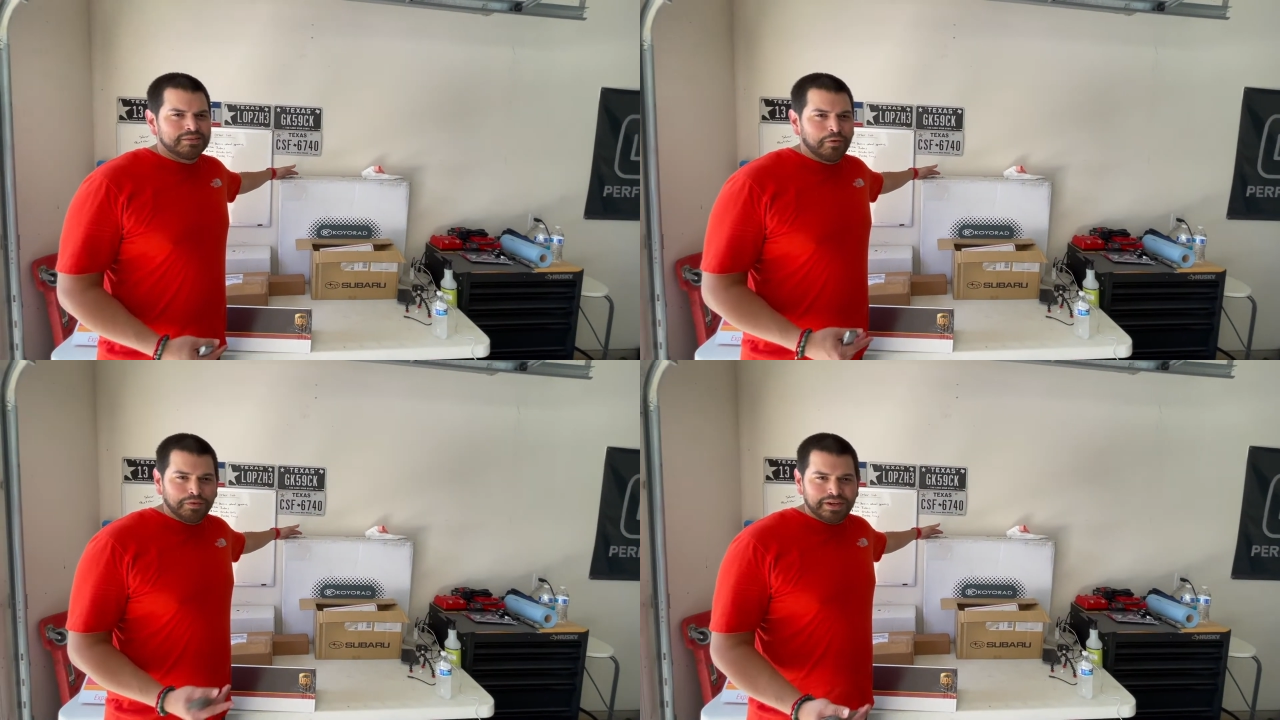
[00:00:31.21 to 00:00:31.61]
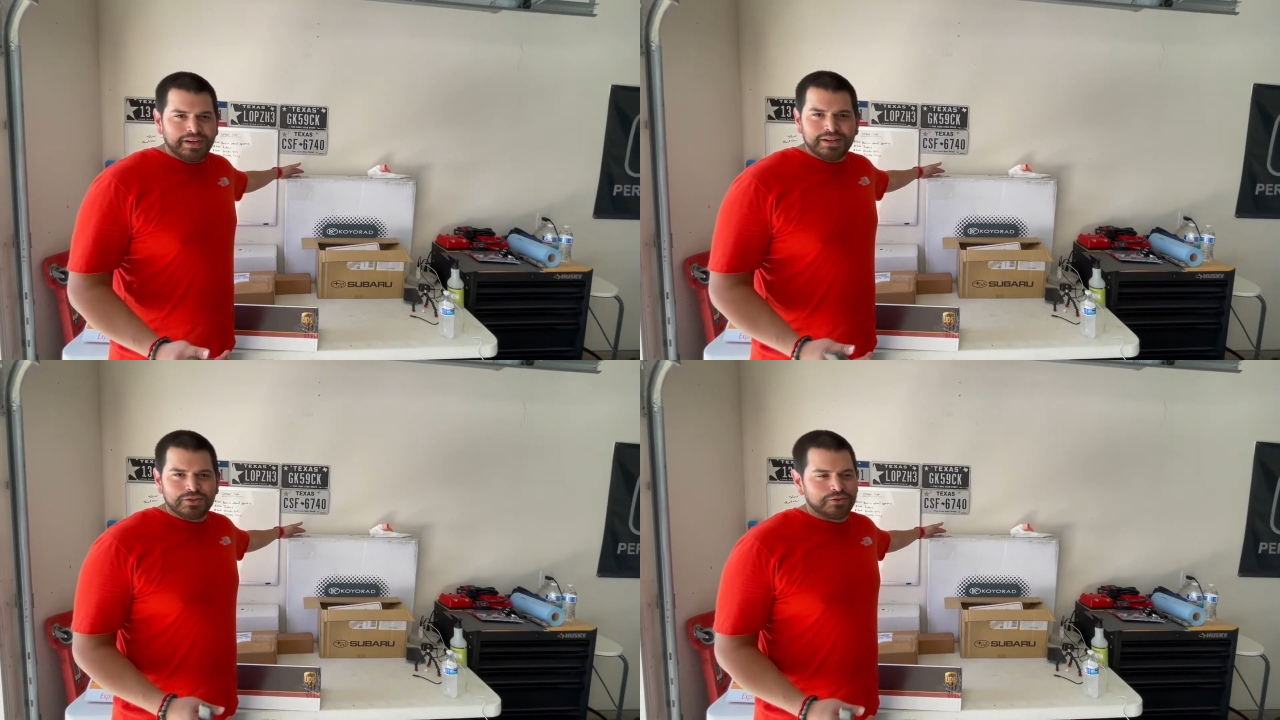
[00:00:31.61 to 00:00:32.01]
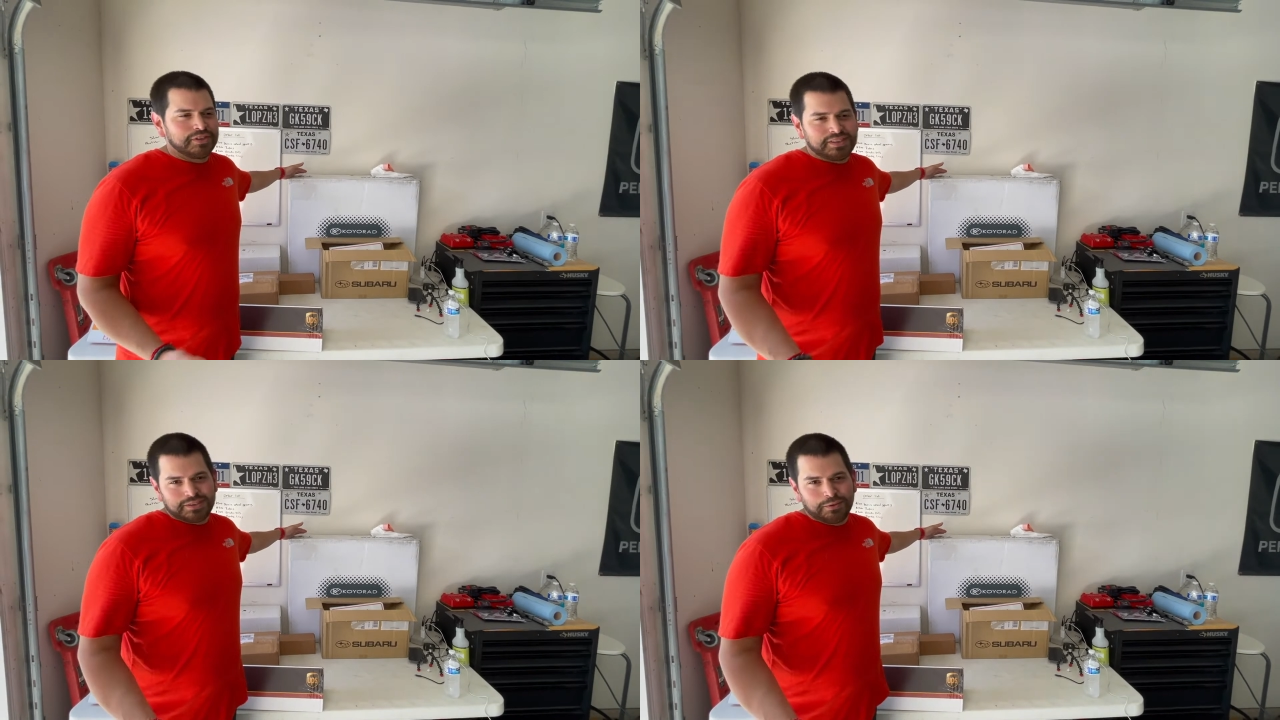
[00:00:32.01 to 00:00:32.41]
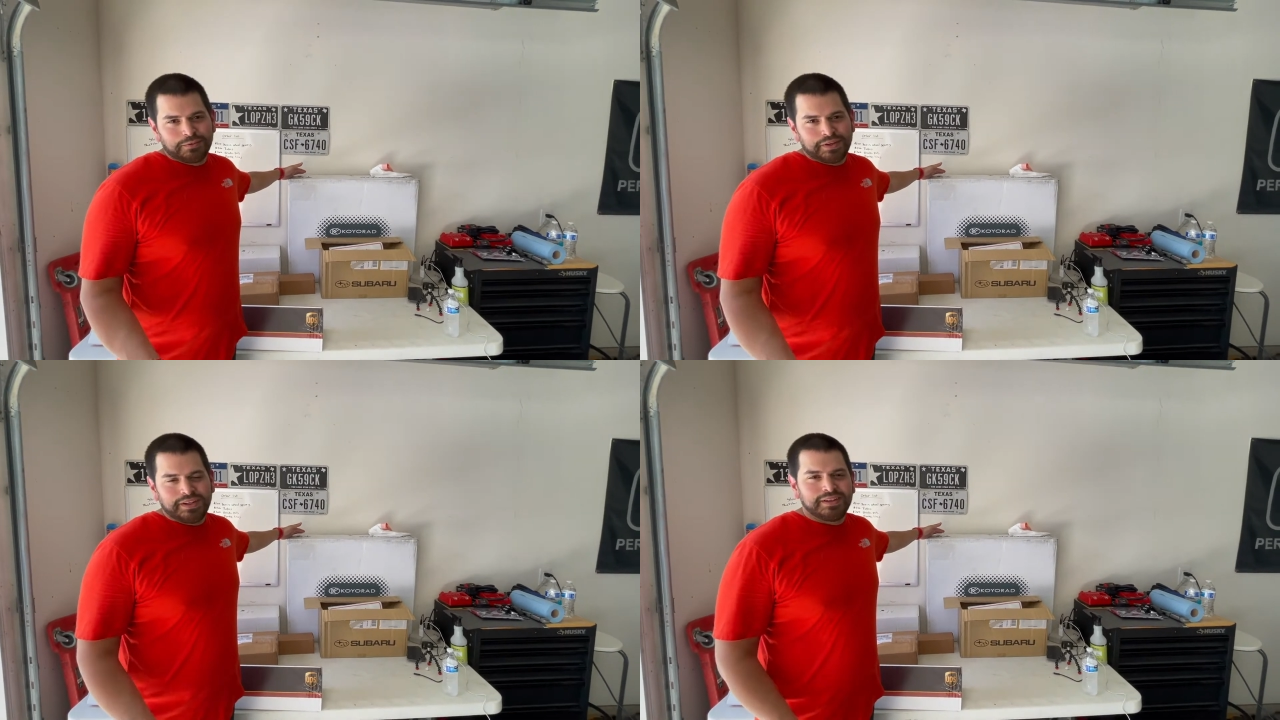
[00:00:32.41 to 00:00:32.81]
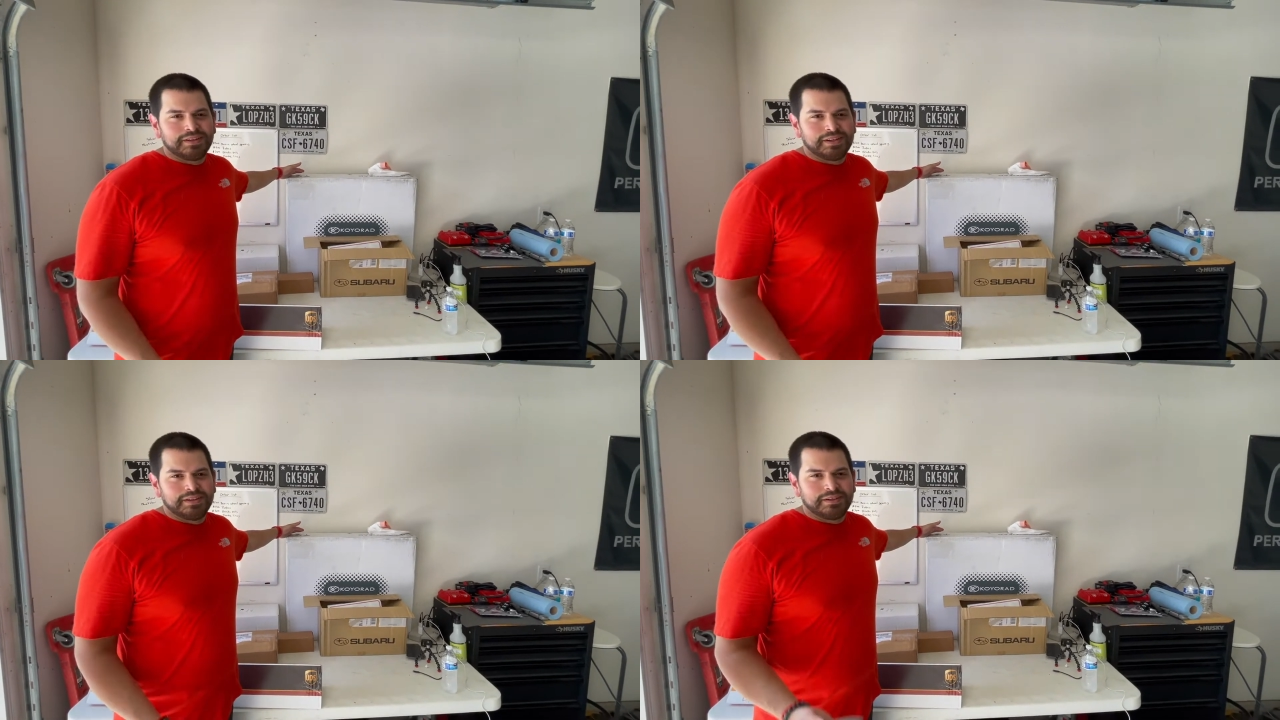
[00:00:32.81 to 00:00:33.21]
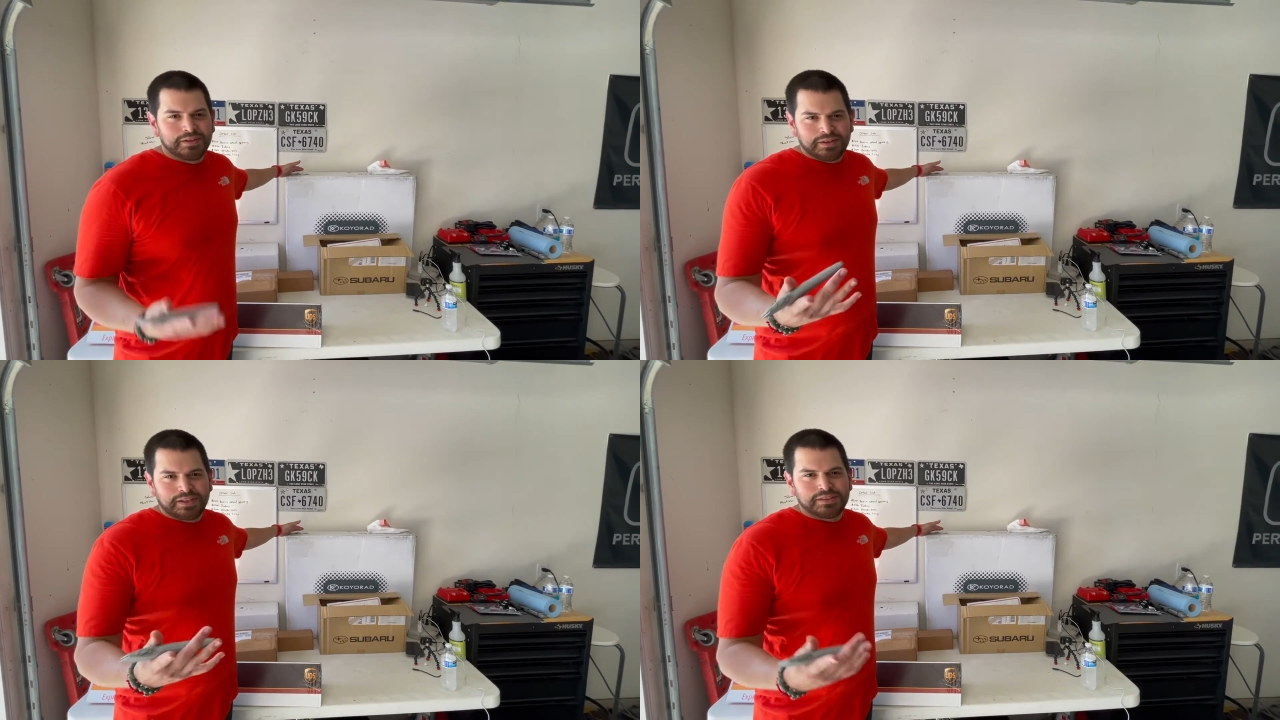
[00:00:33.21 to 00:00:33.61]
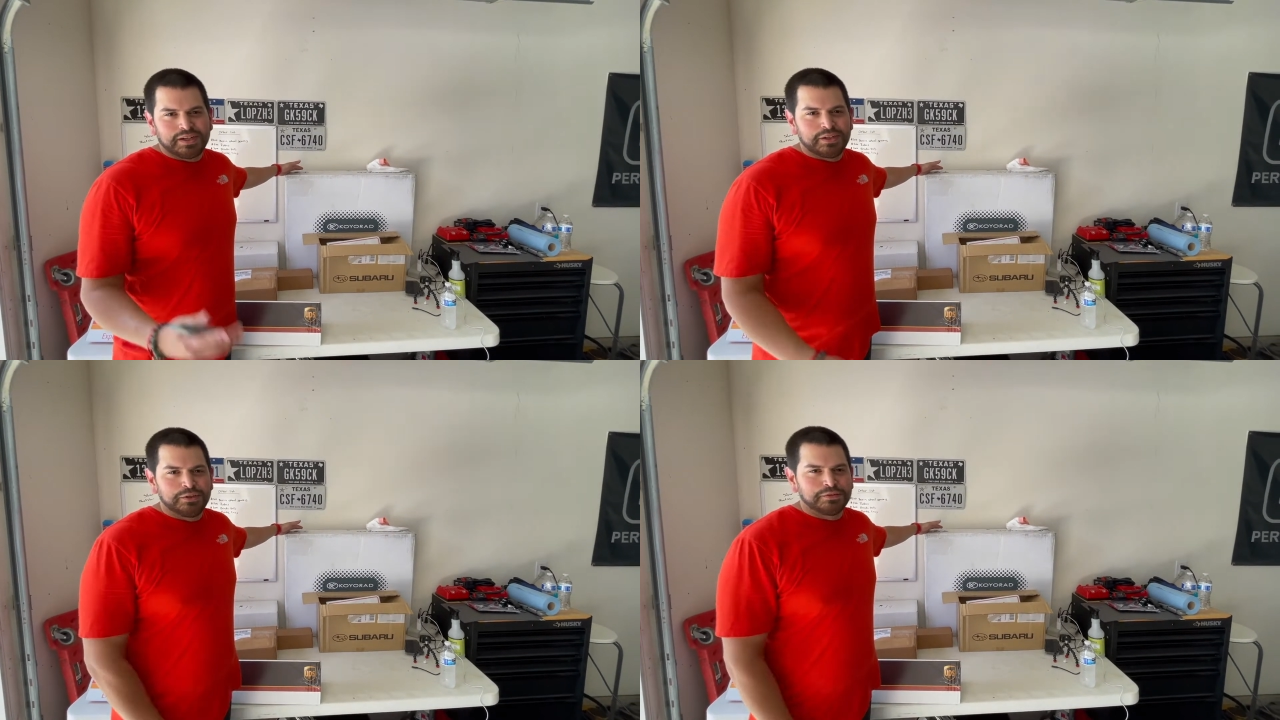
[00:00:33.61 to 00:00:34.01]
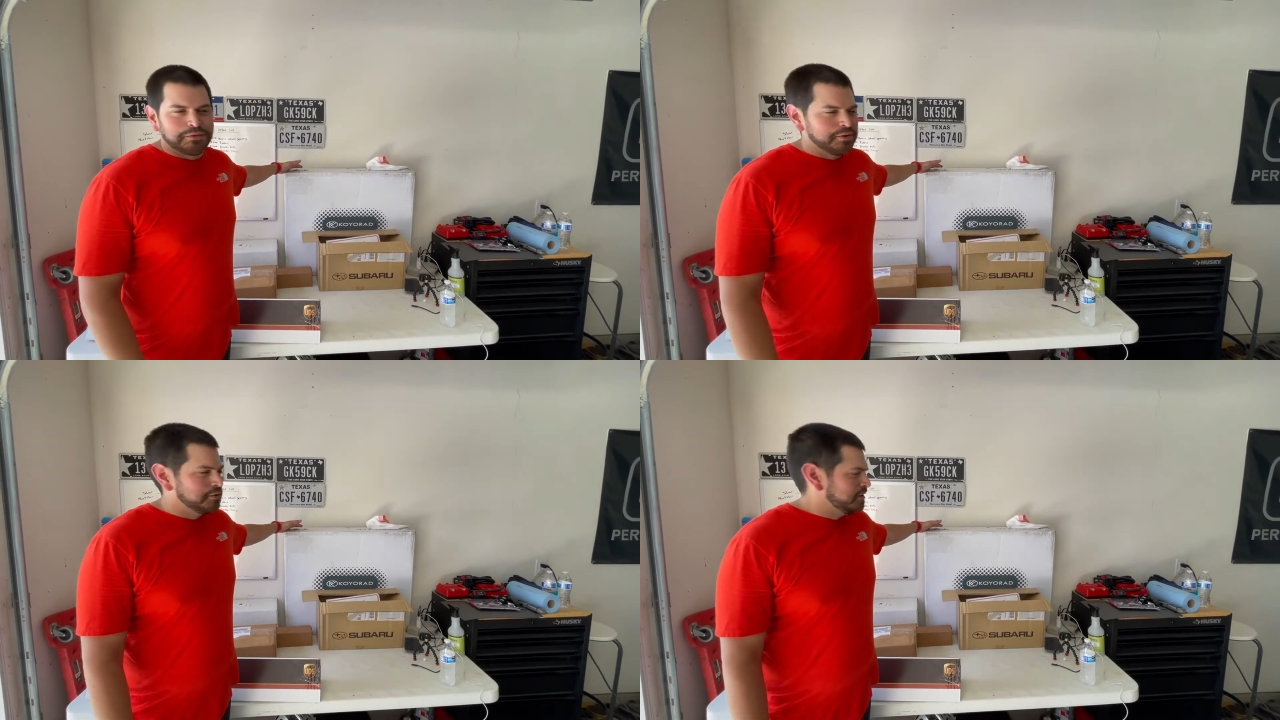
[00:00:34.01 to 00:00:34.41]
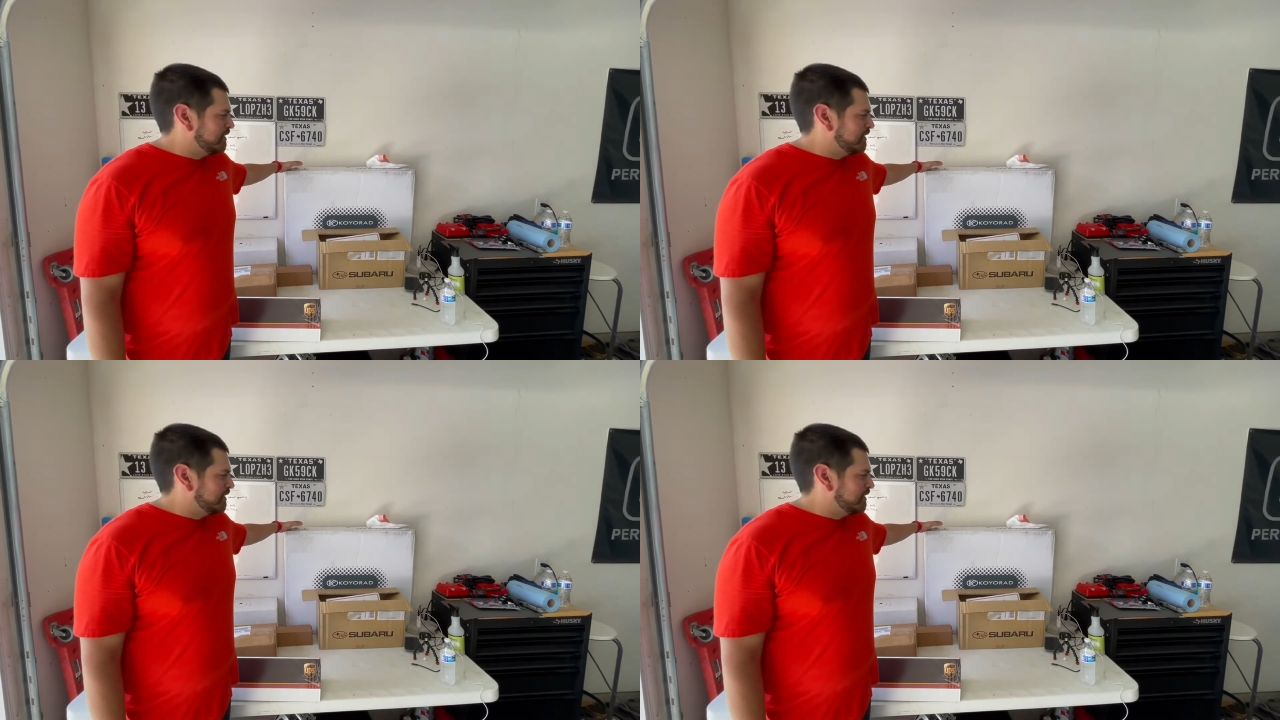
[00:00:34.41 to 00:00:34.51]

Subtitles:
overheating issue, because it's still overheating. That's news for you.